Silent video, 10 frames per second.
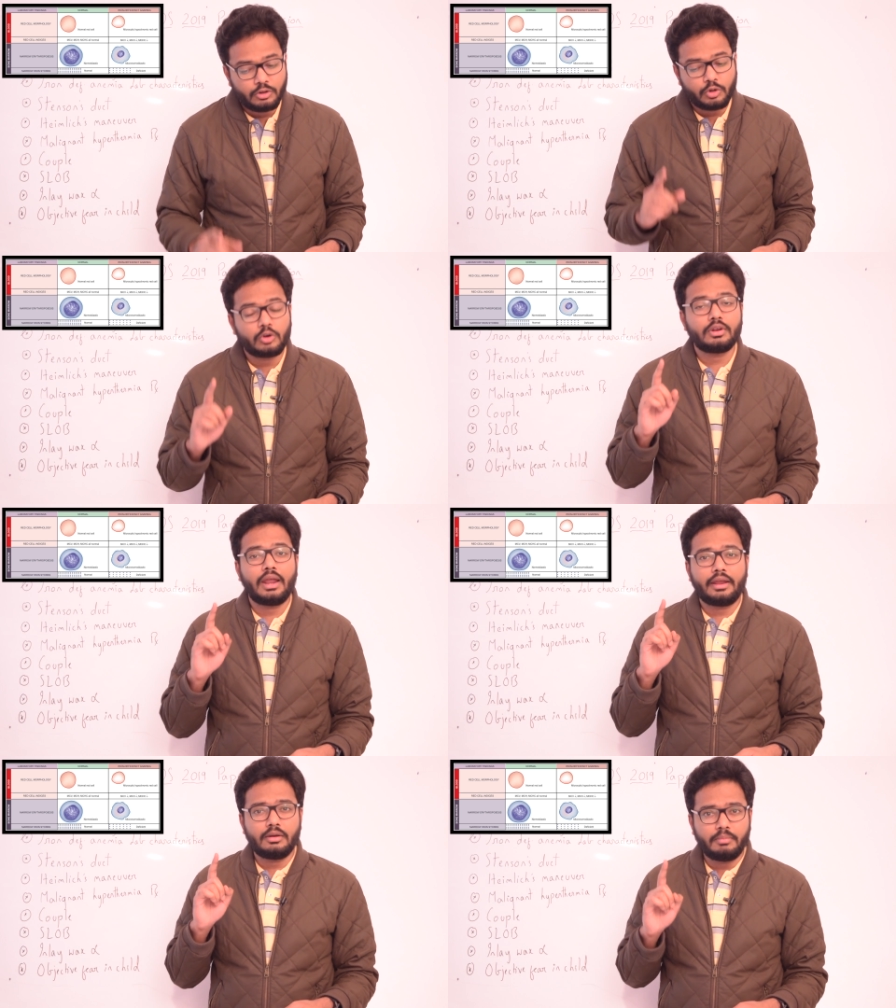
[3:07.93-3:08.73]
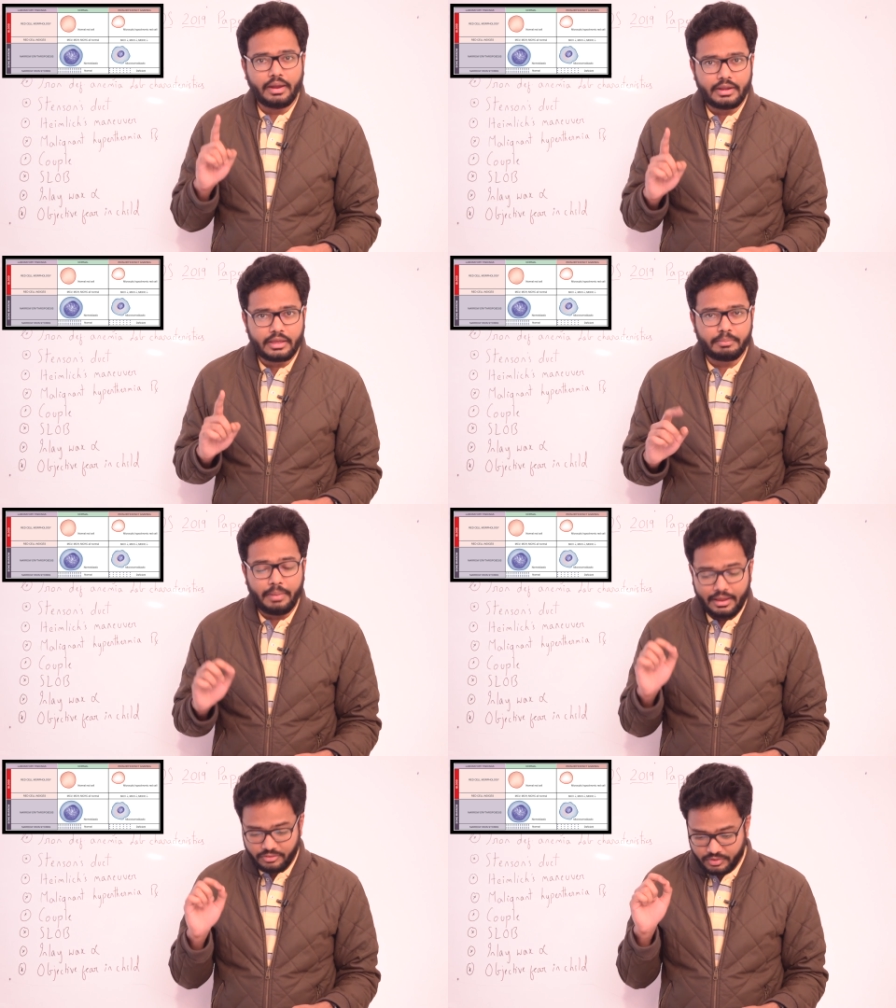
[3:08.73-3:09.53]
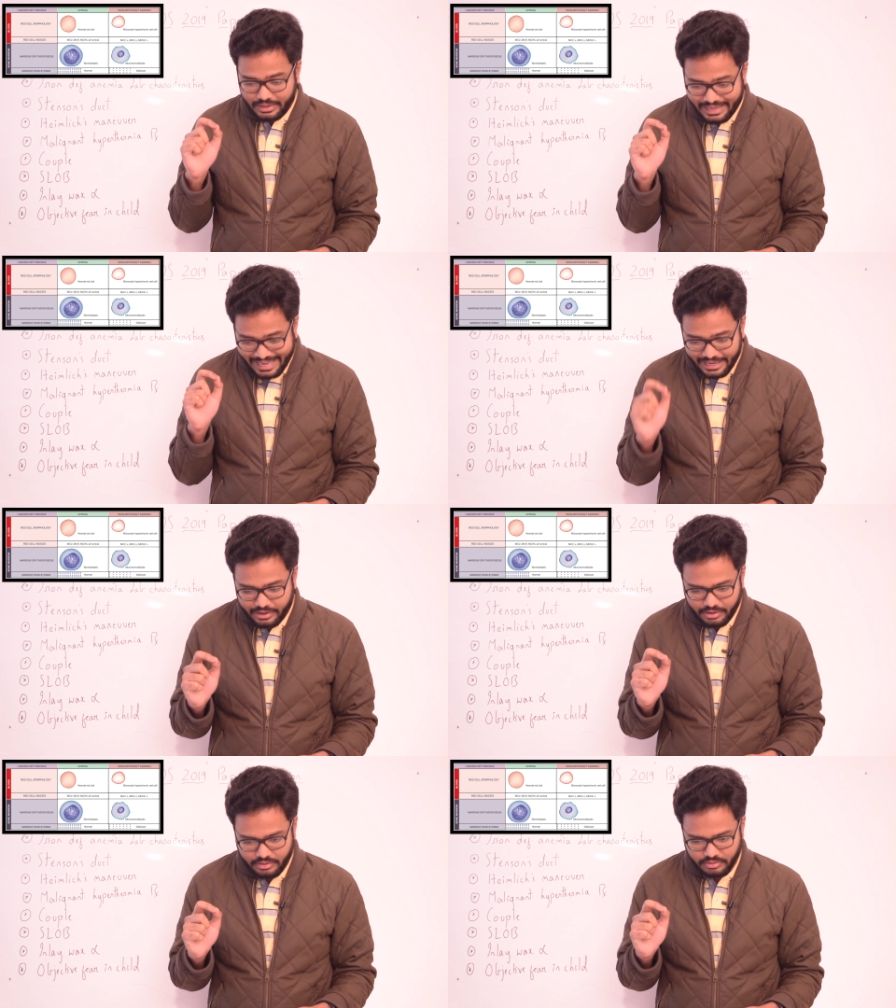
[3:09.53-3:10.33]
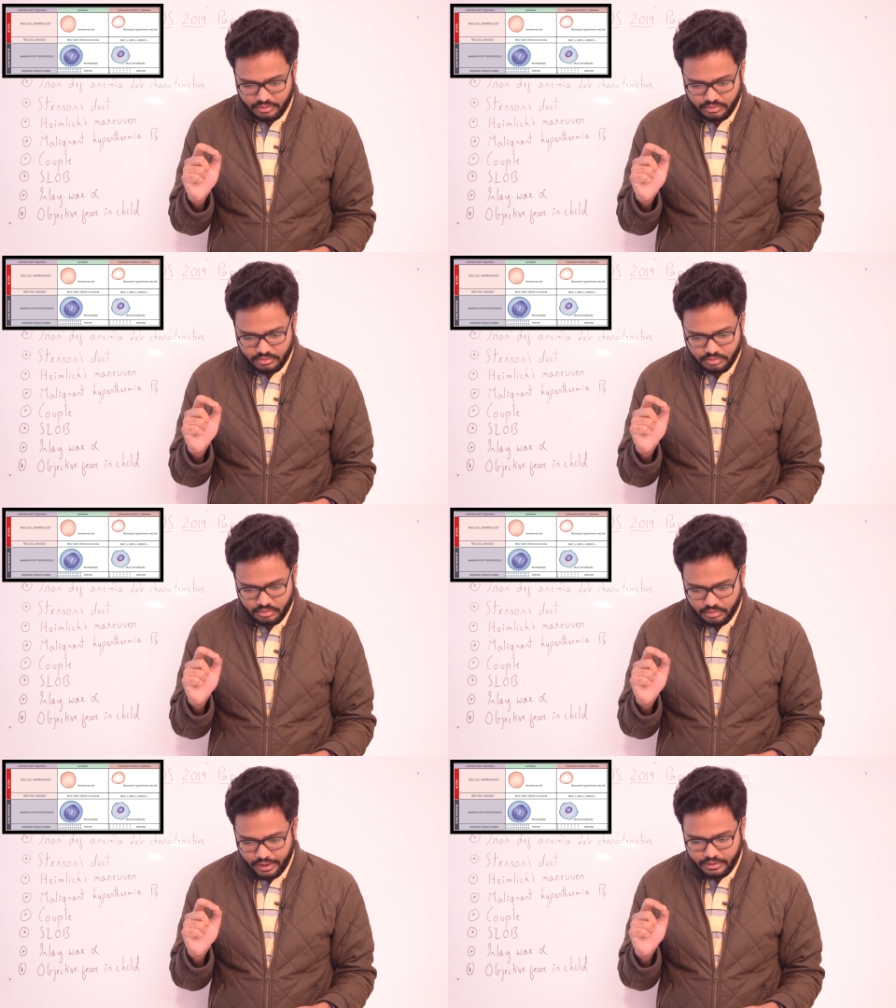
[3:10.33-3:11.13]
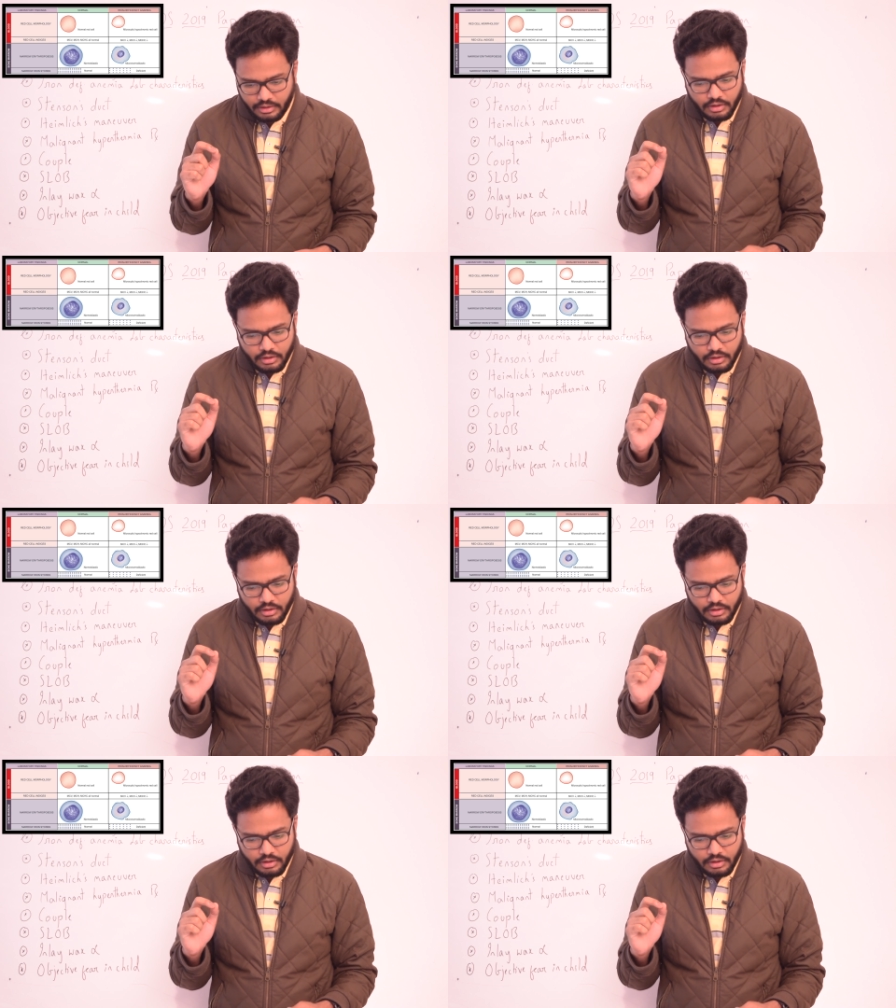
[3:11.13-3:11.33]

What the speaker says: Total iron binding capacity increases, right?